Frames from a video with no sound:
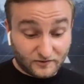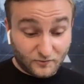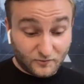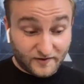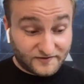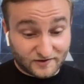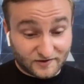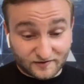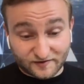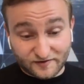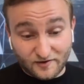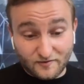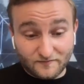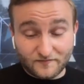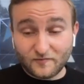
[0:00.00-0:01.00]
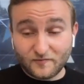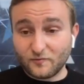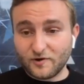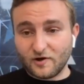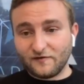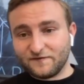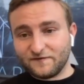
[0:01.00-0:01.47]
Good question. So
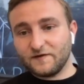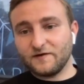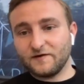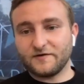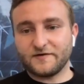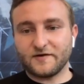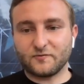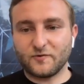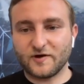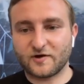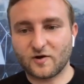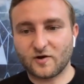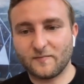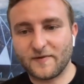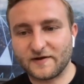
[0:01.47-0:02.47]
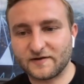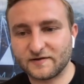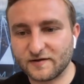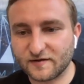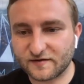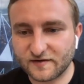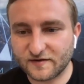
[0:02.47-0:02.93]
we often hear that we're
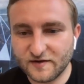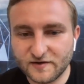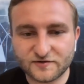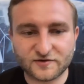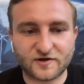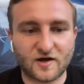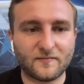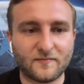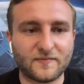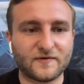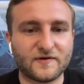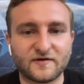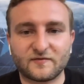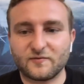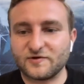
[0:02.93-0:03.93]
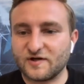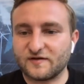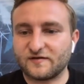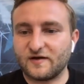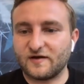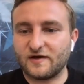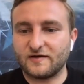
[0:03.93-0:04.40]
competitors to companies, which I
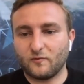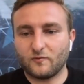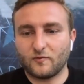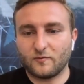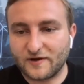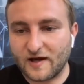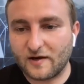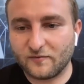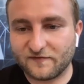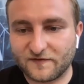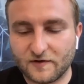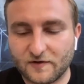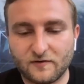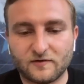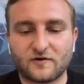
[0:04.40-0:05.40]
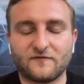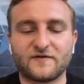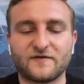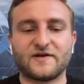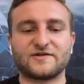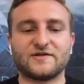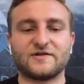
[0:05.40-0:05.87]
said when we began with the whole
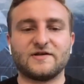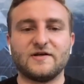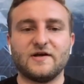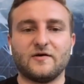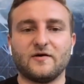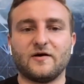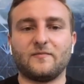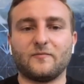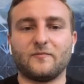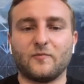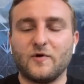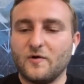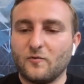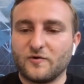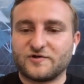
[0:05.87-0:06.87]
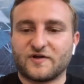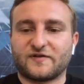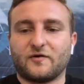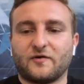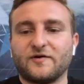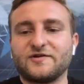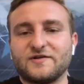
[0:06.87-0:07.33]
conversation, which are
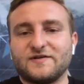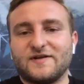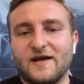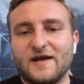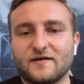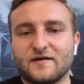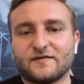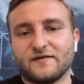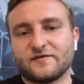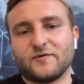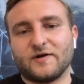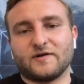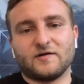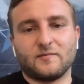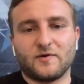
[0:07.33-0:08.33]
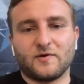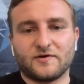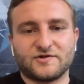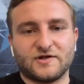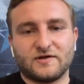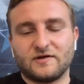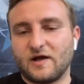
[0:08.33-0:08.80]
storing data sets directly in the
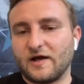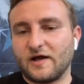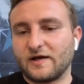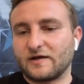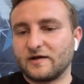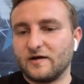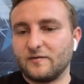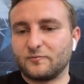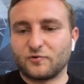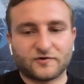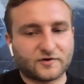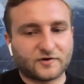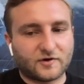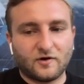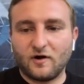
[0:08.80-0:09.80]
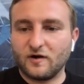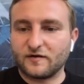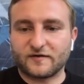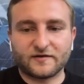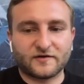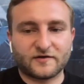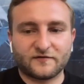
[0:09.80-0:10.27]
blockchain, like
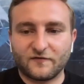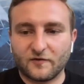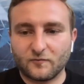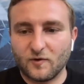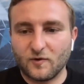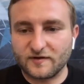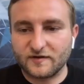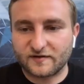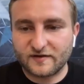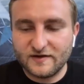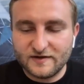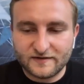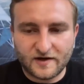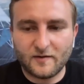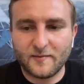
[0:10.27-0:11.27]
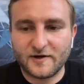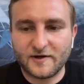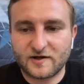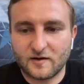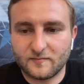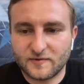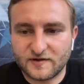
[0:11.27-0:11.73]
protocols and different ones. There are
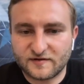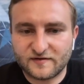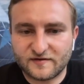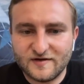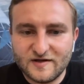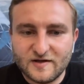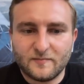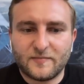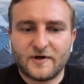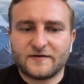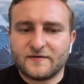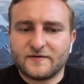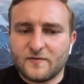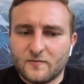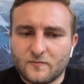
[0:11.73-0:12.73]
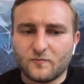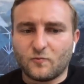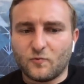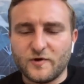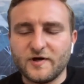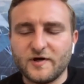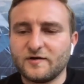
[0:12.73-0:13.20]
many companies, but
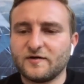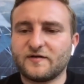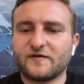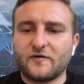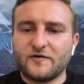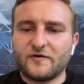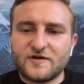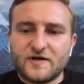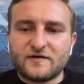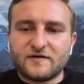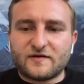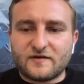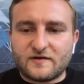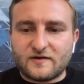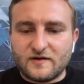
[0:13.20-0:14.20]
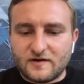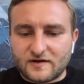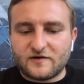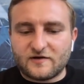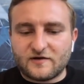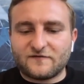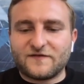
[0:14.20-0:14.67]
we are not storing any
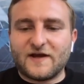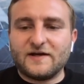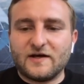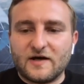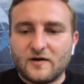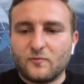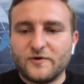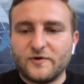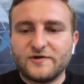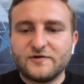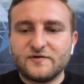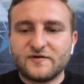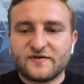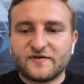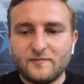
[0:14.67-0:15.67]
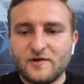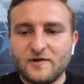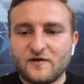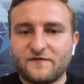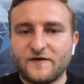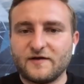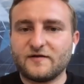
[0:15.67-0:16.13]
kind of data. We do
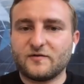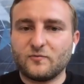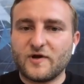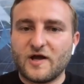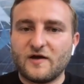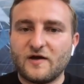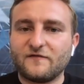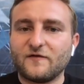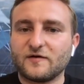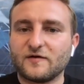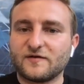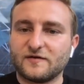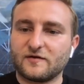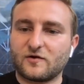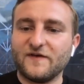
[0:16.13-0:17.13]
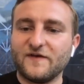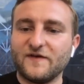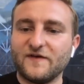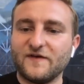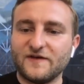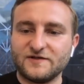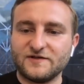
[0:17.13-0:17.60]
similar things, and we have also a
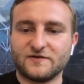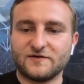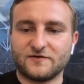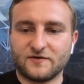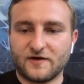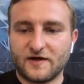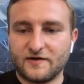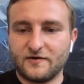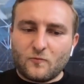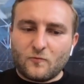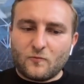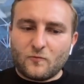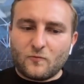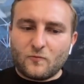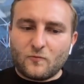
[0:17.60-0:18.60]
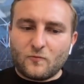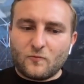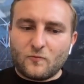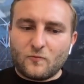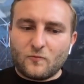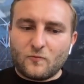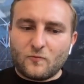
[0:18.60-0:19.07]
common vision together with those
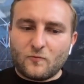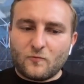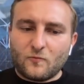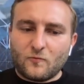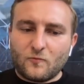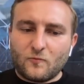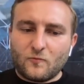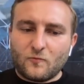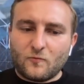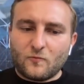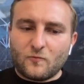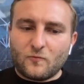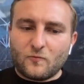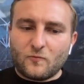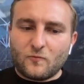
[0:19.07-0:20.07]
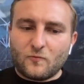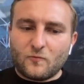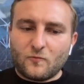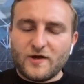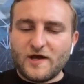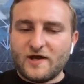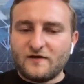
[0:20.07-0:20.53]
companies, but
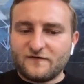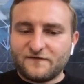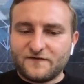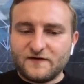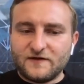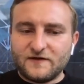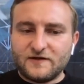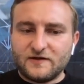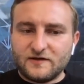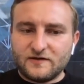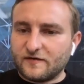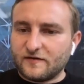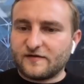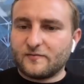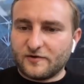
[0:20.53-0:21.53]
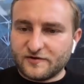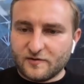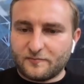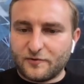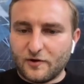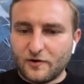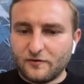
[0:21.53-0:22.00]
we have the concept or the
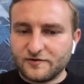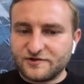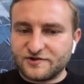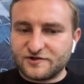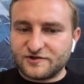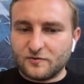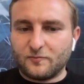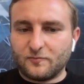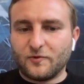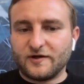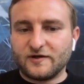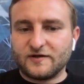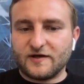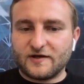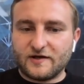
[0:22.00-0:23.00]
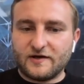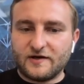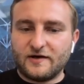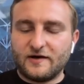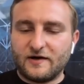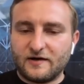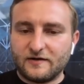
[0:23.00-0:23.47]
approach to bring the
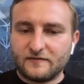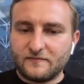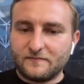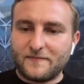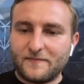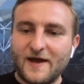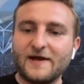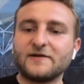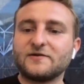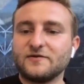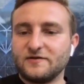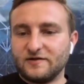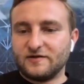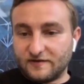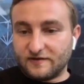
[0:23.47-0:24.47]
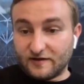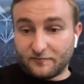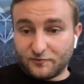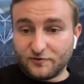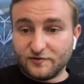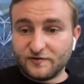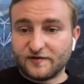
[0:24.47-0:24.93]
data back to the data
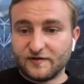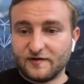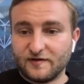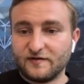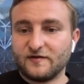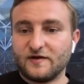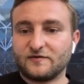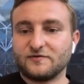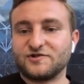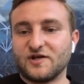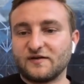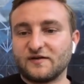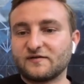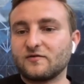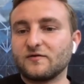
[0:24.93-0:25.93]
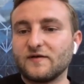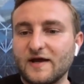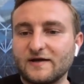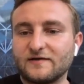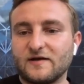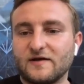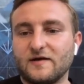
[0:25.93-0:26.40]
producers and to just
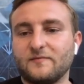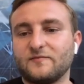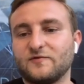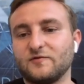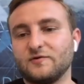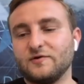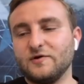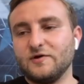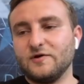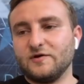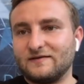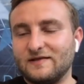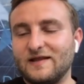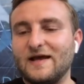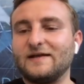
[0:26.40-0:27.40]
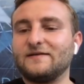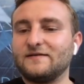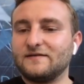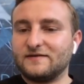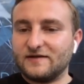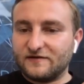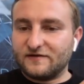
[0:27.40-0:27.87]
connect them to let
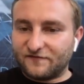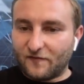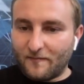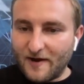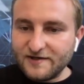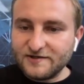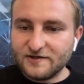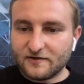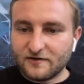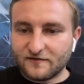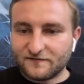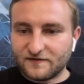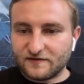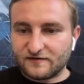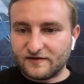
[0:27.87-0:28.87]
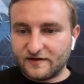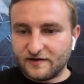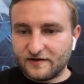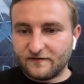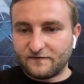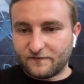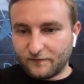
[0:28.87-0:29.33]
the information out of this
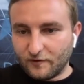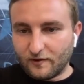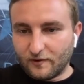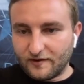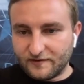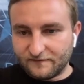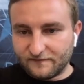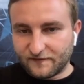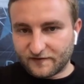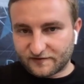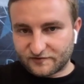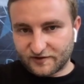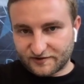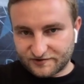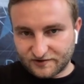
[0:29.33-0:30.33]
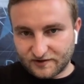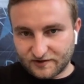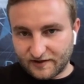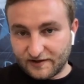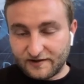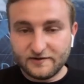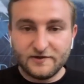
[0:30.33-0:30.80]
data through our infrastructure
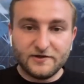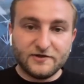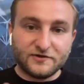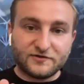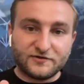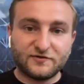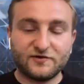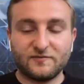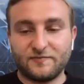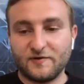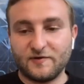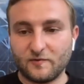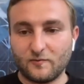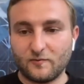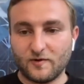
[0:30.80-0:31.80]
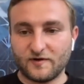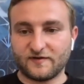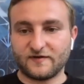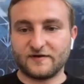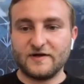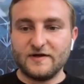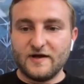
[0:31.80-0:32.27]
layer to the people who
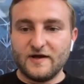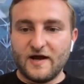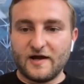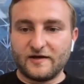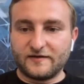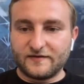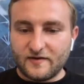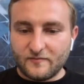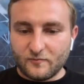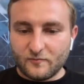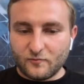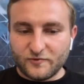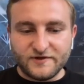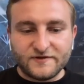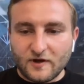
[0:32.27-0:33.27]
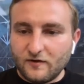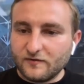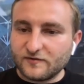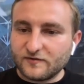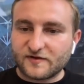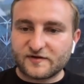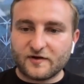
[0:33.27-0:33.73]
want it. And we
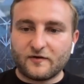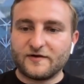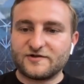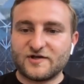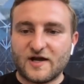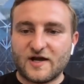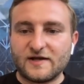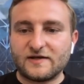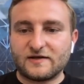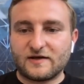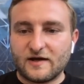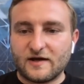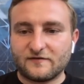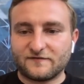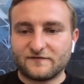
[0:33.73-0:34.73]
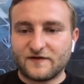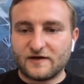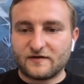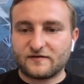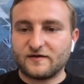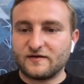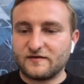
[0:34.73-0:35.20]
don't storage any kind of
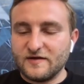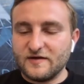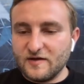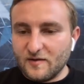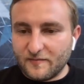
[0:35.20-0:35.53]
data set.